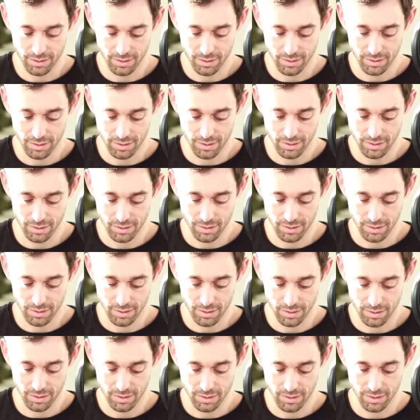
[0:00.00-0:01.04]

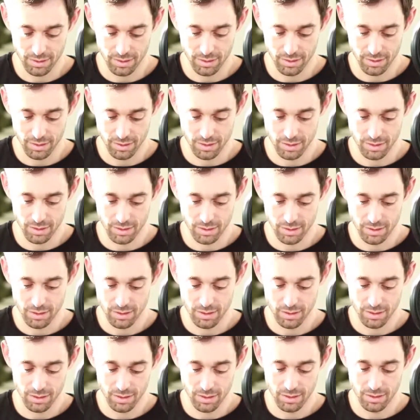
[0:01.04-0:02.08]

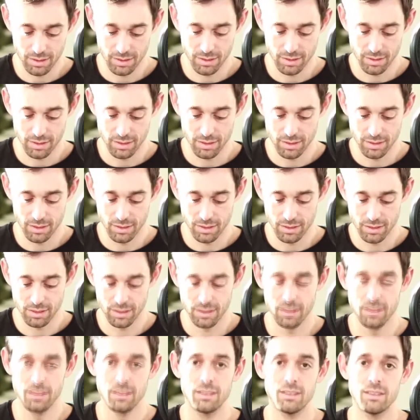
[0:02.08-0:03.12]

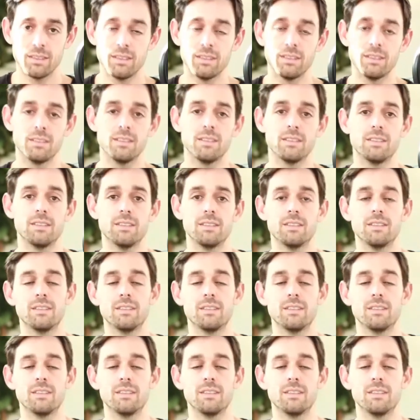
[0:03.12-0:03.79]
No words are spoken by the person on screen.